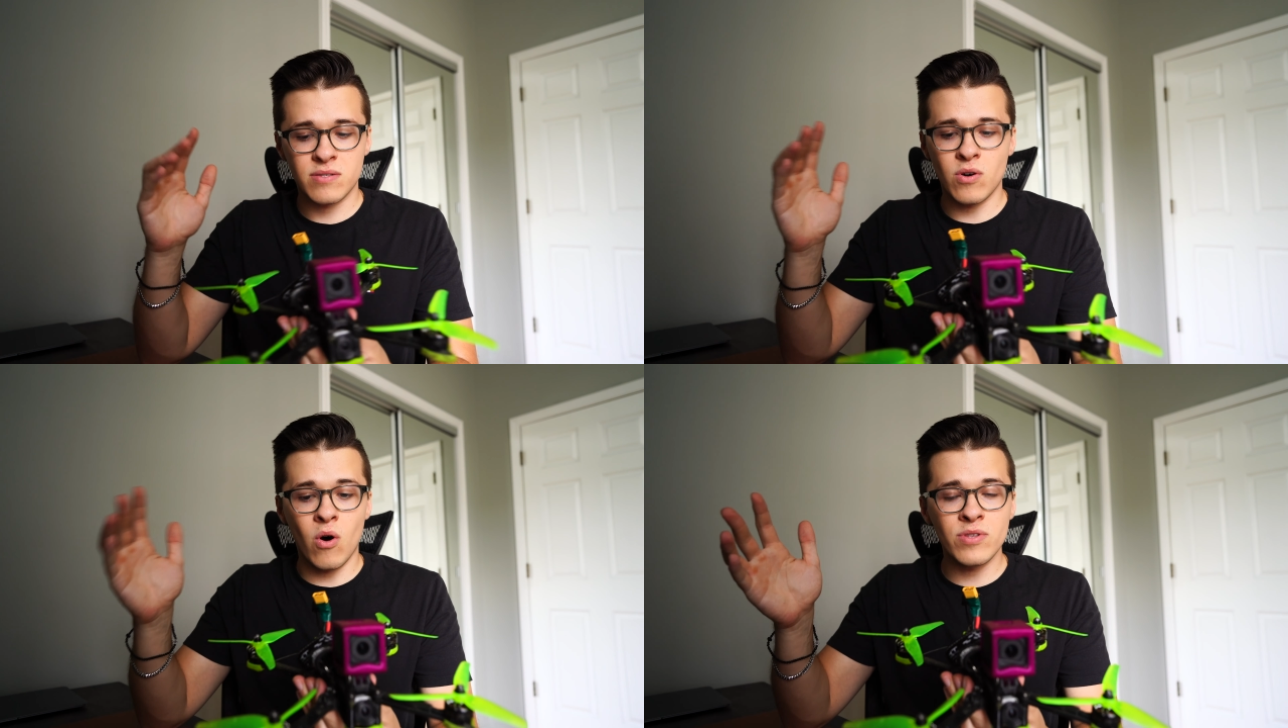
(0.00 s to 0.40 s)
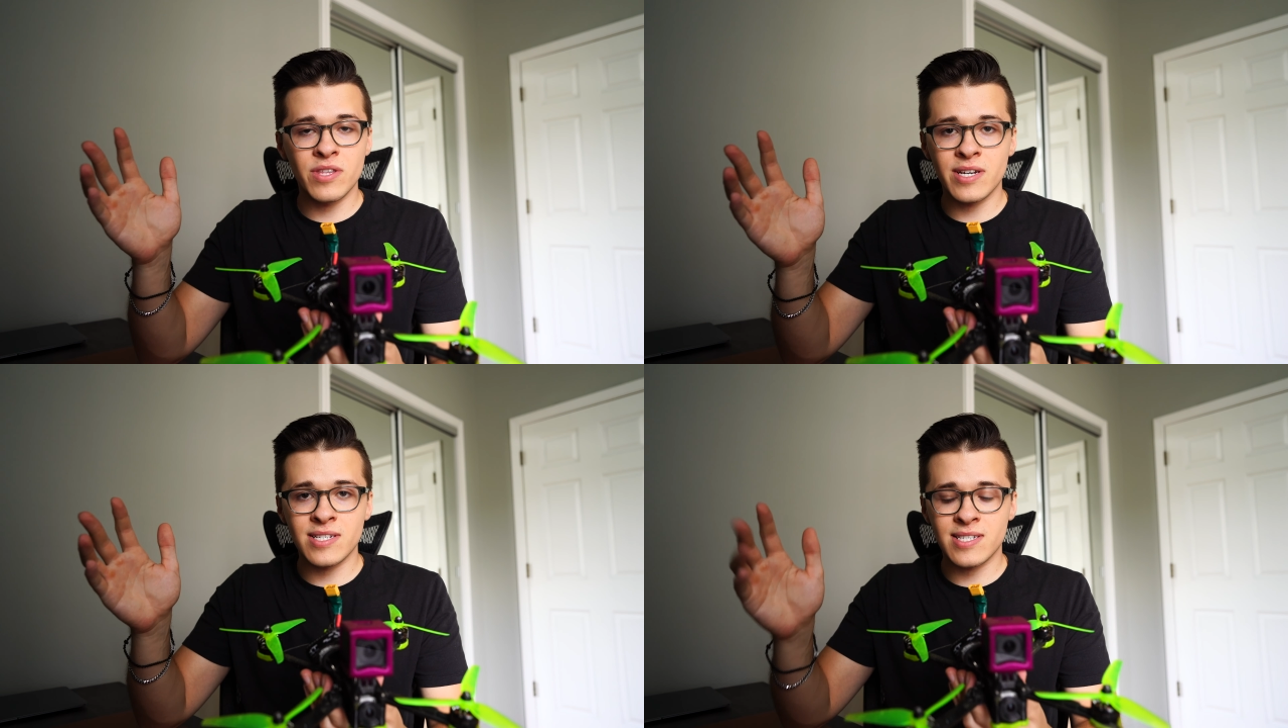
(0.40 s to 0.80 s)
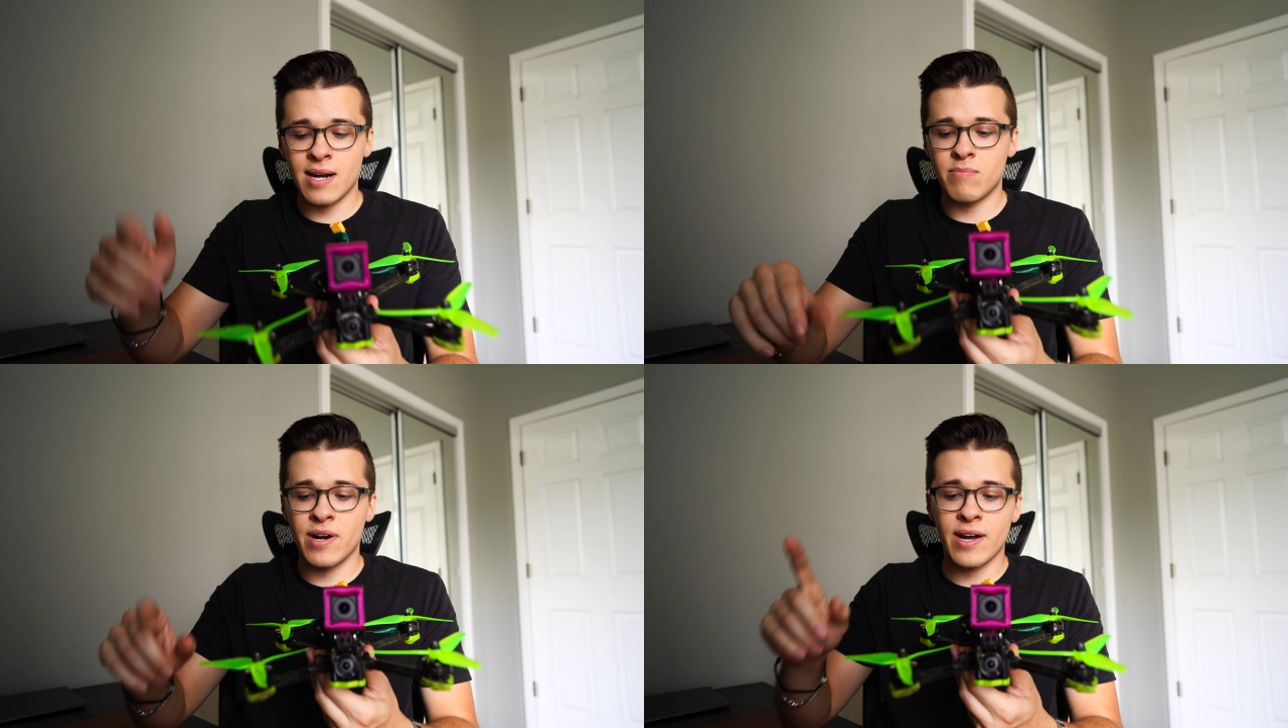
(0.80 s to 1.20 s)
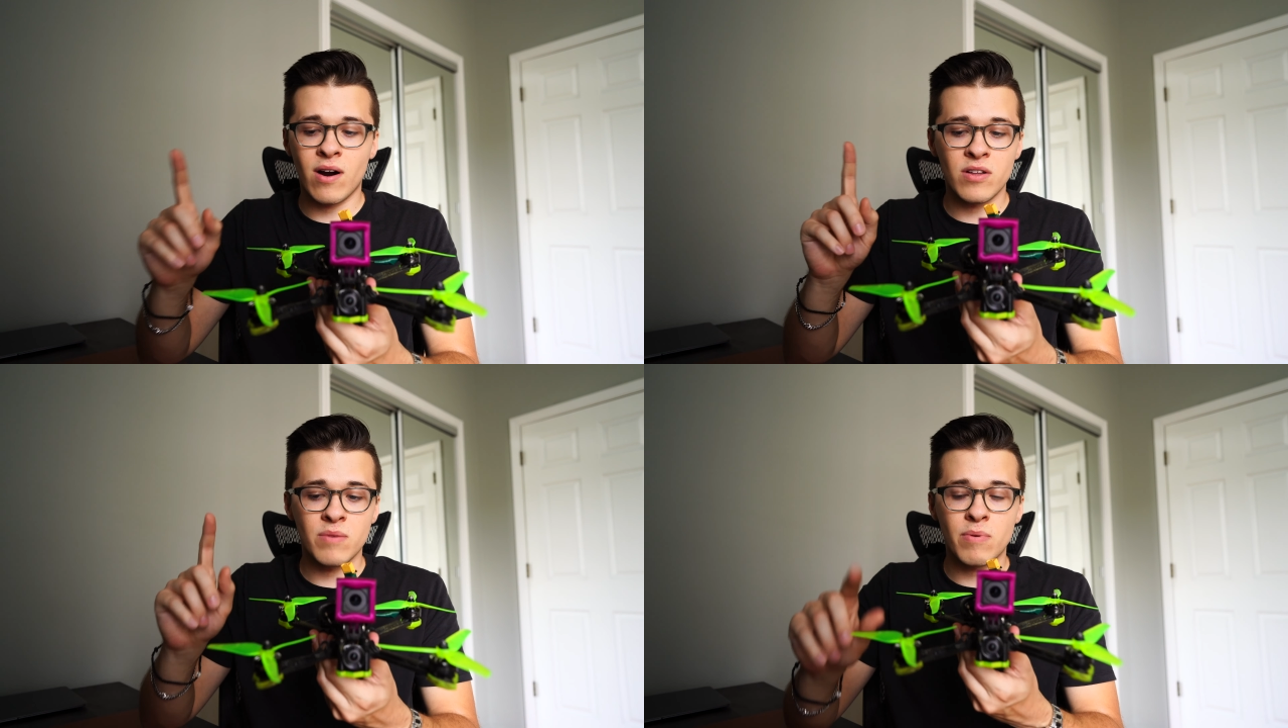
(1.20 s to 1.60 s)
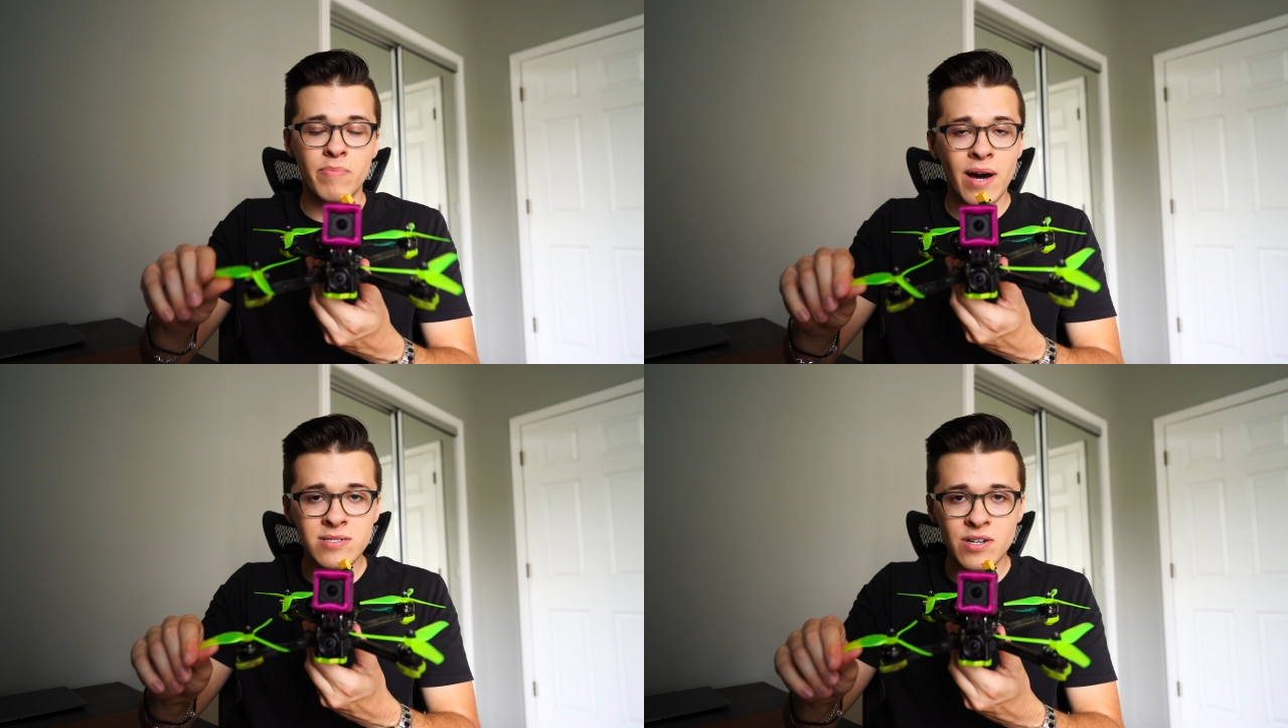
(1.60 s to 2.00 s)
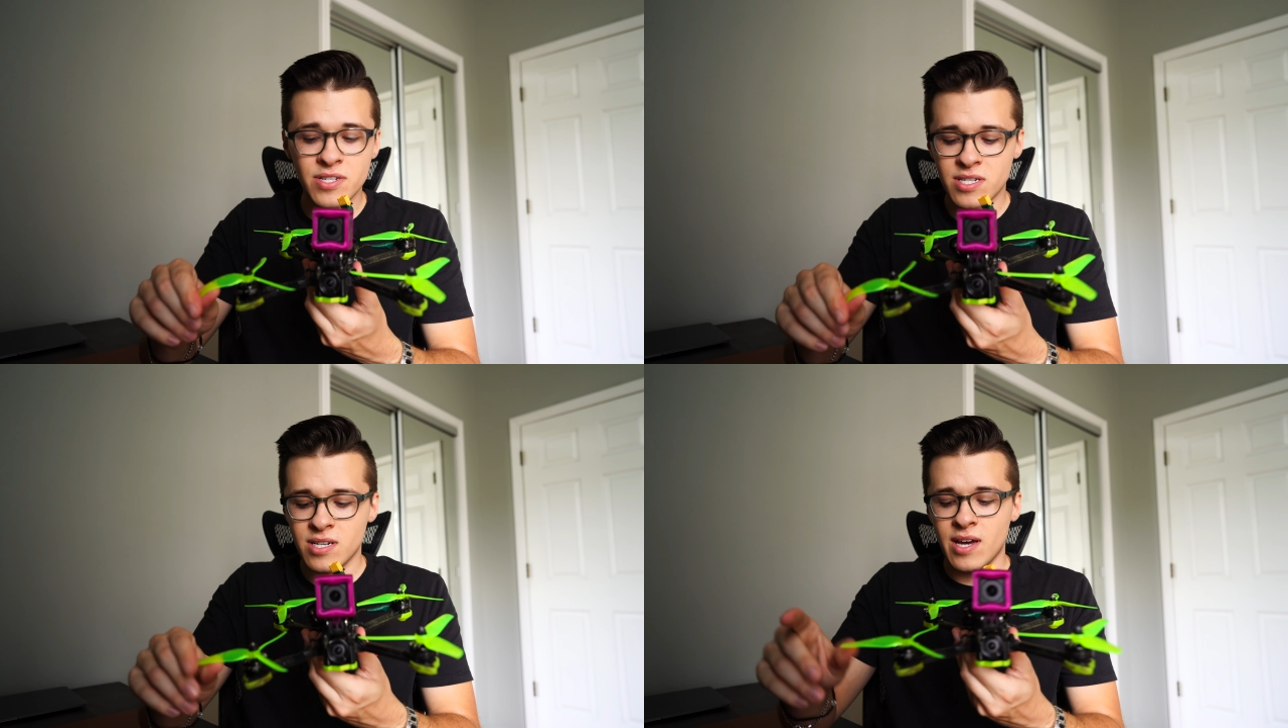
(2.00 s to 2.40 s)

The only things that I break are the propellers,